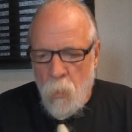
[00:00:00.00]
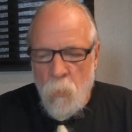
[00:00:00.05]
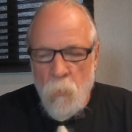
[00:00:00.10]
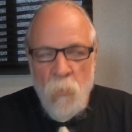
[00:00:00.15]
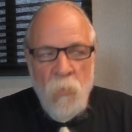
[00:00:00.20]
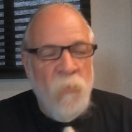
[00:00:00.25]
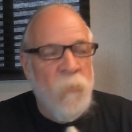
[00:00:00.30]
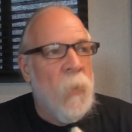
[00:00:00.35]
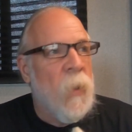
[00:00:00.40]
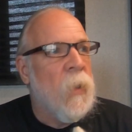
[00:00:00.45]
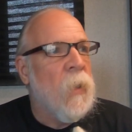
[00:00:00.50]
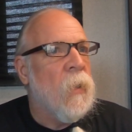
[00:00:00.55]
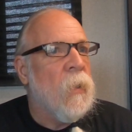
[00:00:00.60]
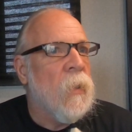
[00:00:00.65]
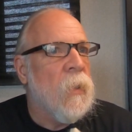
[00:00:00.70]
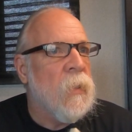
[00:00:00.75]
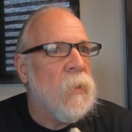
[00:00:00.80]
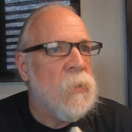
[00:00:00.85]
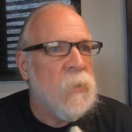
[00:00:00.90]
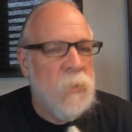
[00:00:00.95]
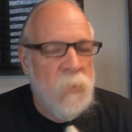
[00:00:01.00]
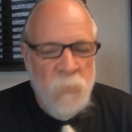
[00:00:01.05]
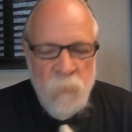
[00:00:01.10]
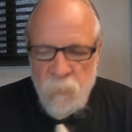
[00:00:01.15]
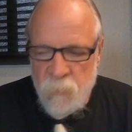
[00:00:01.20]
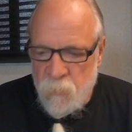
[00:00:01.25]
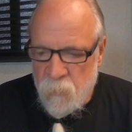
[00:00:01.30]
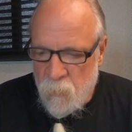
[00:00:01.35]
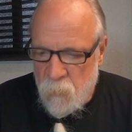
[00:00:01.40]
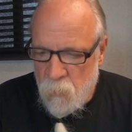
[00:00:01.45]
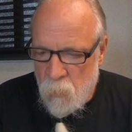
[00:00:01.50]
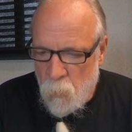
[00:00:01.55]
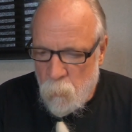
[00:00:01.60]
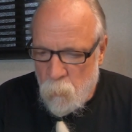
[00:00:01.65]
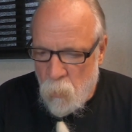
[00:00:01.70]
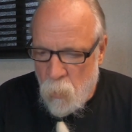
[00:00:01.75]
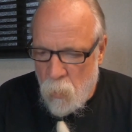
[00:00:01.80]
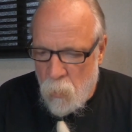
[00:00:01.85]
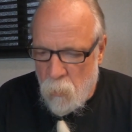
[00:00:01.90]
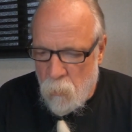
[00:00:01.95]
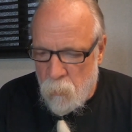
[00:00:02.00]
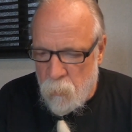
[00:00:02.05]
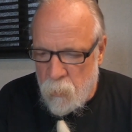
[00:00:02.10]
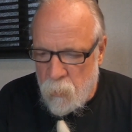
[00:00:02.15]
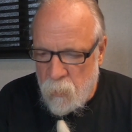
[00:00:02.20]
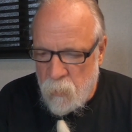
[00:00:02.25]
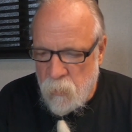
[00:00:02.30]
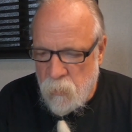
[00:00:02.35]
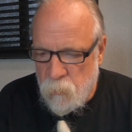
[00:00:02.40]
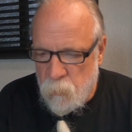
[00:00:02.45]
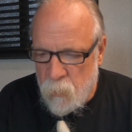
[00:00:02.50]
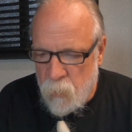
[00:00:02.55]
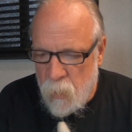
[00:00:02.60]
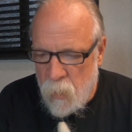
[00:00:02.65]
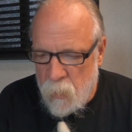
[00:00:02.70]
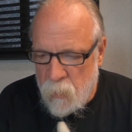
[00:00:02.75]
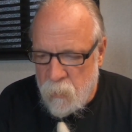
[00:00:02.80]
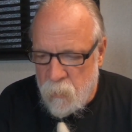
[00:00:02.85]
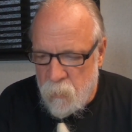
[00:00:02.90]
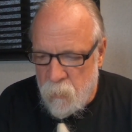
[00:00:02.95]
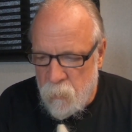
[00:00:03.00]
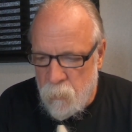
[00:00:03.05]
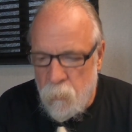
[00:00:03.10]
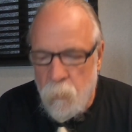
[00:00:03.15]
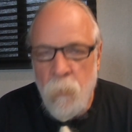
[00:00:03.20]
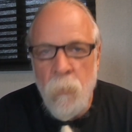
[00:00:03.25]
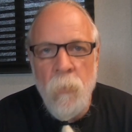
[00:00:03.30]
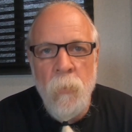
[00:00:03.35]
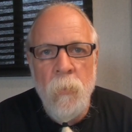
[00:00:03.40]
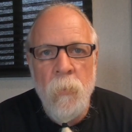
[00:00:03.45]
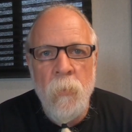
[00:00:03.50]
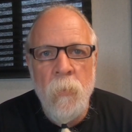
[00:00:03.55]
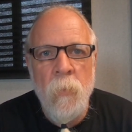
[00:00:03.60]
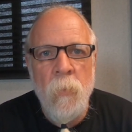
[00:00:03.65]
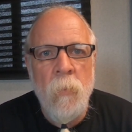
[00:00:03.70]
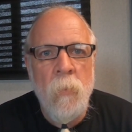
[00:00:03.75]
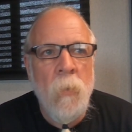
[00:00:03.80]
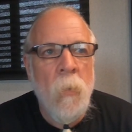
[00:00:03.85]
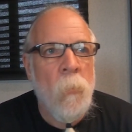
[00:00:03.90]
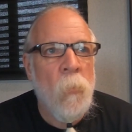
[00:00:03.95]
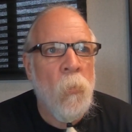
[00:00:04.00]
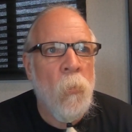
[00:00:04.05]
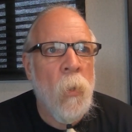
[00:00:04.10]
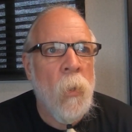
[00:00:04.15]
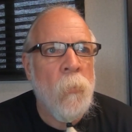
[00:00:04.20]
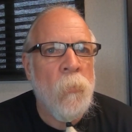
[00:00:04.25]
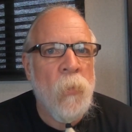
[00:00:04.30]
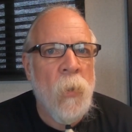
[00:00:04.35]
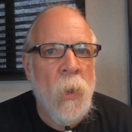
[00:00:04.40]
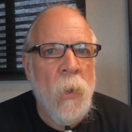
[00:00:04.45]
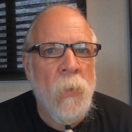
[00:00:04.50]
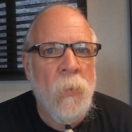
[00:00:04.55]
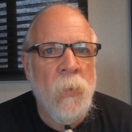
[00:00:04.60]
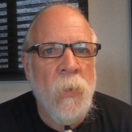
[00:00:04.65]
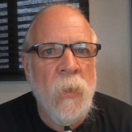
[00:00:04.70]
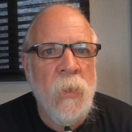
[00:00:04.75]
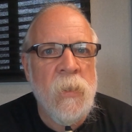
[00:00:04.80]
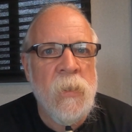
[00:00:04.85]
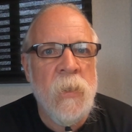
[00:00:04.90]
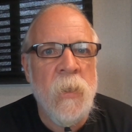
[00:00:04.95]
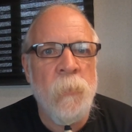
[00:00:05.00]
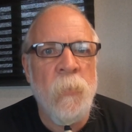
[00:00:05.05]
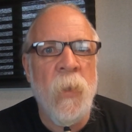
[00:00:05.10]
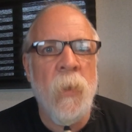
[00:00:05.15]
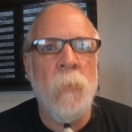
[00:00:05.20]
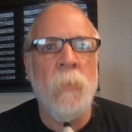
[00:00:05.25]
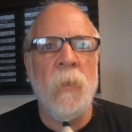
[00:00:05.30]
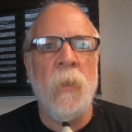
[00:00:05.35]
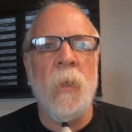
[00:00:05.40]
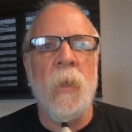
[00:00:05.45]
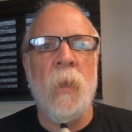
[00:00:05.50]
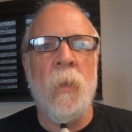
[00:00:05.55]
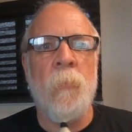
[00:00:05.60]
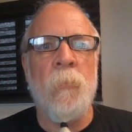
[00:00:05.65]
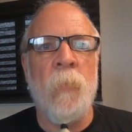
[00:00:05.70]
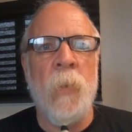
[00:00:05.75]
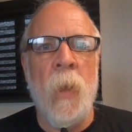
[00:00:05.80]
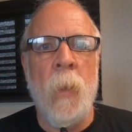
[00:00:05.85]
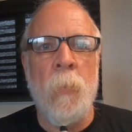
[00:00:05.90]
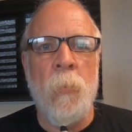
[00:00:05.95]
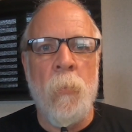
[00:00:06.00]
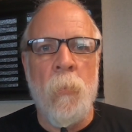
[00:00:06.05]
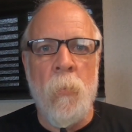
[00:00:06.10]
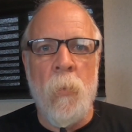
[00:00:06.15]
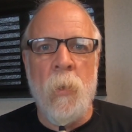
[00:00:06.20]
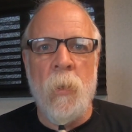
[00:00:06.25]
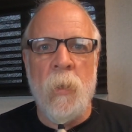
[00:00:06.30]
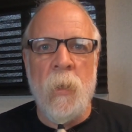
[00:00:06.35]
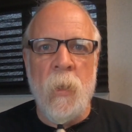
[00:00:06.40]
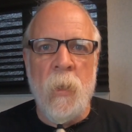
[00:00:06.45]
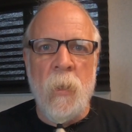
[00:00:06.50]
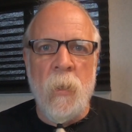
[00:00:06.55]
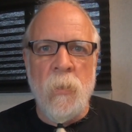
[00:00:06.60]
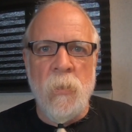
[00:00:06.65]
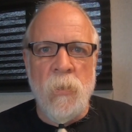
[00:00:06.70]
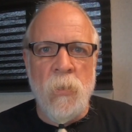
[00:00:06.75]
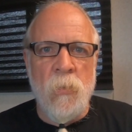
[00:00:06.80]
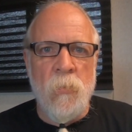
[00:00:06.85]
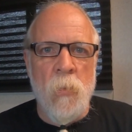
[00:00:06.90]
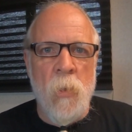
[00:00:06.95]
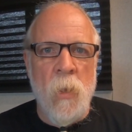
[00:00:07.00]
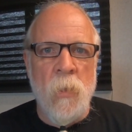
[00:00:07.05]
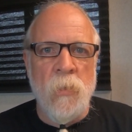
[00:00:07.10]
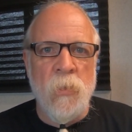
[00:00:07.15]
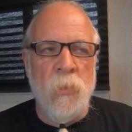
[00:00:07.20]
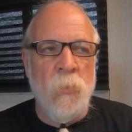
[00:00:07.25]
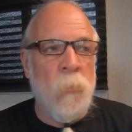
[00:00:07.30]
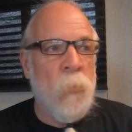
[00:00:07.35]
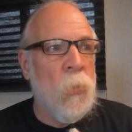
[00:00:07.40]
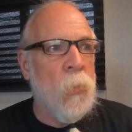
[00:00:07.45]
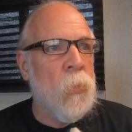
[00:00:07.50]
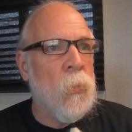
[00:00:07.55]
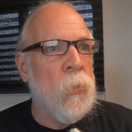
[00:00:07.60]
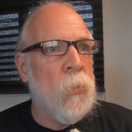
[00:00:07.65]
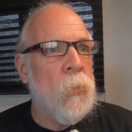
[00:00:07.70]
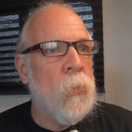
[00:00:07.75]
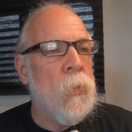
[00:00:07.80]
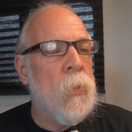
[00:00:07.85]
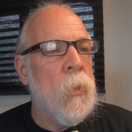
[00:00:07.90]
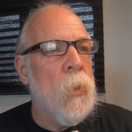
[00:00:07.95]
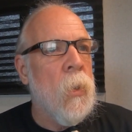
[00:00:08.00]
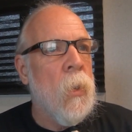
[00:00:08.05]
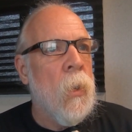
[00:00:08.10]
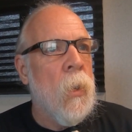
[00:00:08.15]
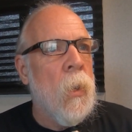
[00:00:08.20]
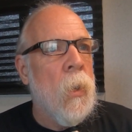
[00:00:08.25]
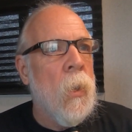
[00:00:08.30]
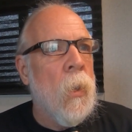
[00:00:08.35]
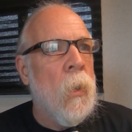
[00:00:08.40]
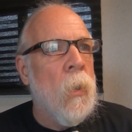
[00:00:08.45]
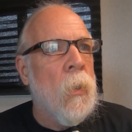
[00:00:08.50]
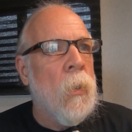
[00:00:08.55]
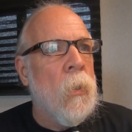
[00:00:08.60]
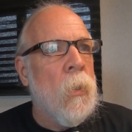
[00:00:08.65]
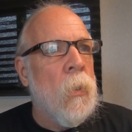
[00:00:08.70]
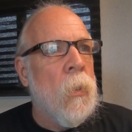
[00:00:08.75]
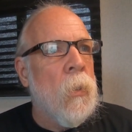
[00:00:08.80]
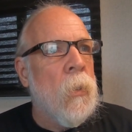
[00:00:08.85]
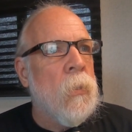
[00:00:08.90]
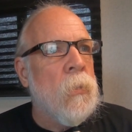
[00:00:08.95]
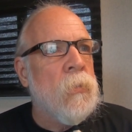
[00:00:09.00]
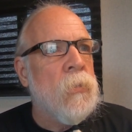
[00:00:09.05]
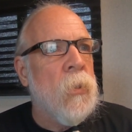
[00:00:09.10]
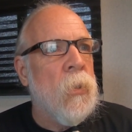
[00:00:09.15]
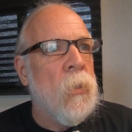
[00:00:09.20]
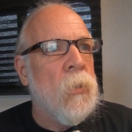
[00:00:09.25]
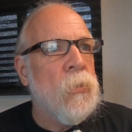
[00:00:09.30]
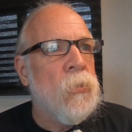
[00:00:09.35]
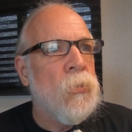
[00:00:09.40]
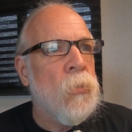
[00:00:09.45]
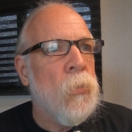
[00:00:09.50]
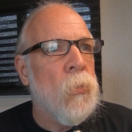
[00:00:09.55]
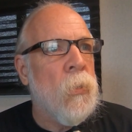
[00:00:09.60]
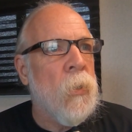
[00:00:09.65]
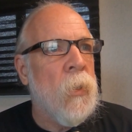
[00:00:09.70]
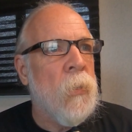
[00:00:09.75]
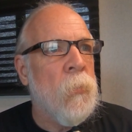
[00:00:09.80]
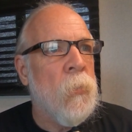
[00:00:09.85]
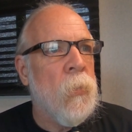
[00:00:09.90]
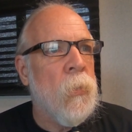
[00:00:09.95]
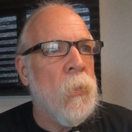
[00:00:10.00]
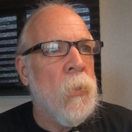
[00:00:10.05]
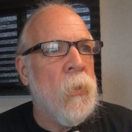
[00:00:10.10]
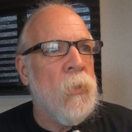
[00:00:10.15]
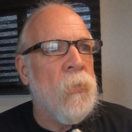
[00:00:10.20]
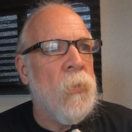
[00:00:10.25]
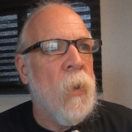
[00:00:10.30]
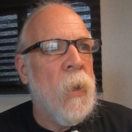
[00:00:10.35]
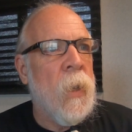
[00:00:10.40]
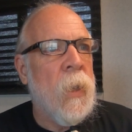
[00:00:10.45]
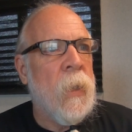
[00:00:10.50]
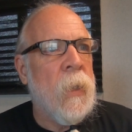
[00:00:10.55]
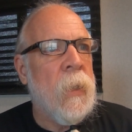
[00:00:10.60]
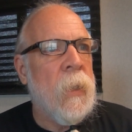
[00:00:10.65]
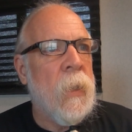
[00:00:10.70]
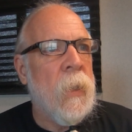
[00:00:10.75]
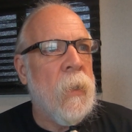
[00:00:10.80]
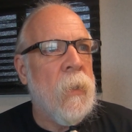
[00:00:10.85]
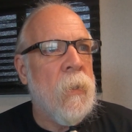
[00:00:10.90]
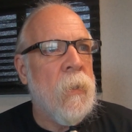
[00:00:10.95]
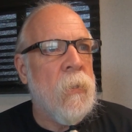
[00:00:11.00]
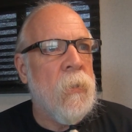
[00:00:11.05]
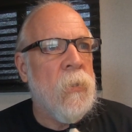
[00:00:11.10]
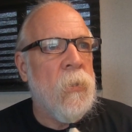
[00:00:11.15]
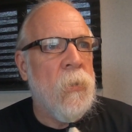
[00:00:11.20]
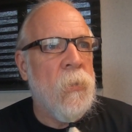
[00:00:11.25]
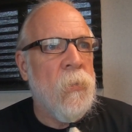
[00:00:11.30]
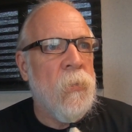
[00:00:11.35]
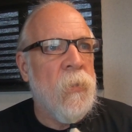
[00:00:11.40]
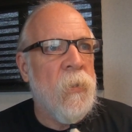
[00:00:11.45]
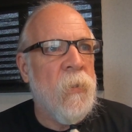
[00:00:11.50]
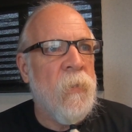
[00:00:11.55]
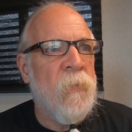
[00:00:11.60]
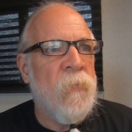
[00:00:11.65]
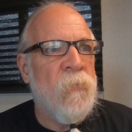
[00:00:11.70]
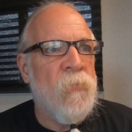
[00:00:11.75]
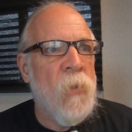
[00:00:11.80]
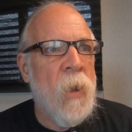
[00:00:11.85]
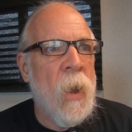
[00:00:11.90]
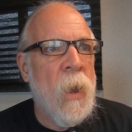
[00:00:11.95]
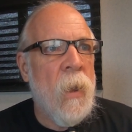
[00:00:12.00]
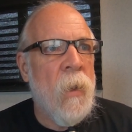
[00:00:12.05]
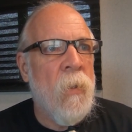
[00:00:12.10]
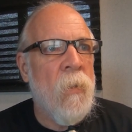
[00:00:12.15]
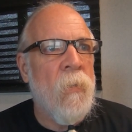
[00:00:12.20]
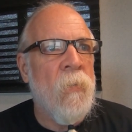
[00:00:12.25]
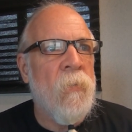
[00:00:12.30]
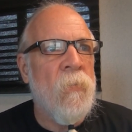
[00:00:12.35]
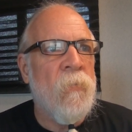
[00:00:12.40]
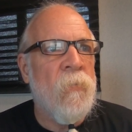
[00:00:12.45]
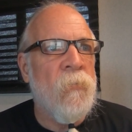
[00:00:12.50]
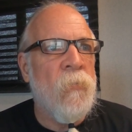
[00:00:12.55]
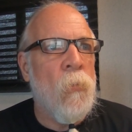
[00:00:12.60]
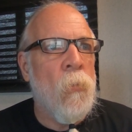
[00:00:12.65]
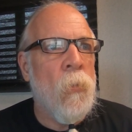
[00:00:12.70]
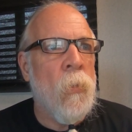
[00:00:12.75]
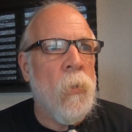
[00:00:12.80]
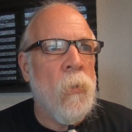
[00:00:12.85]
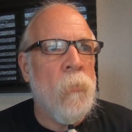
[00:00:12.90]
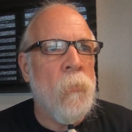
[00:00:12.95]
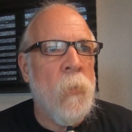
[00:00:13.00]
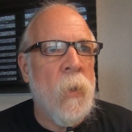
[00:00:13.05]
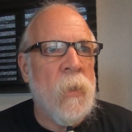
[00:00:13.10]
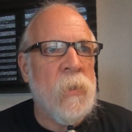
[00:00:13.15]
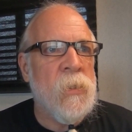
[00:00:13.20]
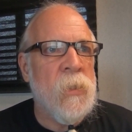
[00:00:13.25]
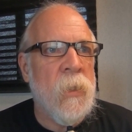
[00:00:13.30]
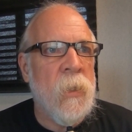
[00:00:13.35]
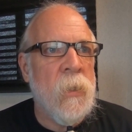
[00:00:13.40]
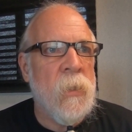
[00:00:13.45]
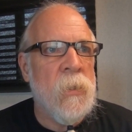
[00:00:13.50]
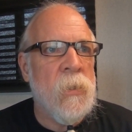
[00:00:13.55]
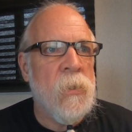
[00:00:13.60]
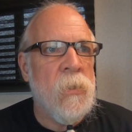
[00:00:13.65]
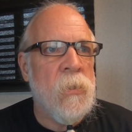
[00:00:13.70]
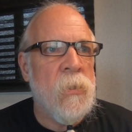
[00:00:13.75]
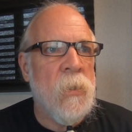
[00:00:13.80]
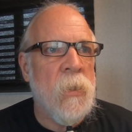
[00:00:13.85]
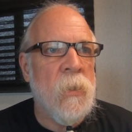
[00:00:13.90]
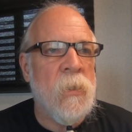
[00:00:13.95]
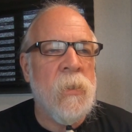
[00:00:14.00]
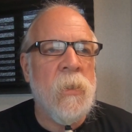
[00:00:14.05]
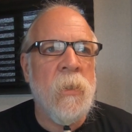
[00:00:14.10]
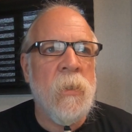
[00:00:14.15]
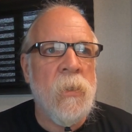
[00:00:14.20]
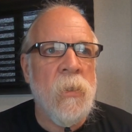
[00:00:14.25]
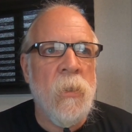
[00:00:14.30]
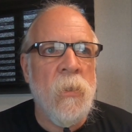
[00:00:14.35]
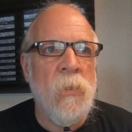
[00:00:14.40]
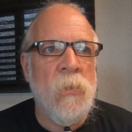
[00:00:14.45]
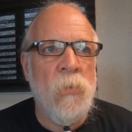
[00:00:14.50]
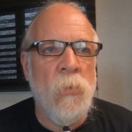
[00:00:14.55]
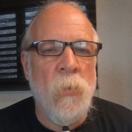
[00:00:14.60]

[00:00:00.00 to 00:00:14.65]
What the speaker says: we've made a list of our priorities. We got to number one priority is to be able to get paperwork to get us across the border. So shortly we're going to try and get to the FRAO, Foreign Residents Assistance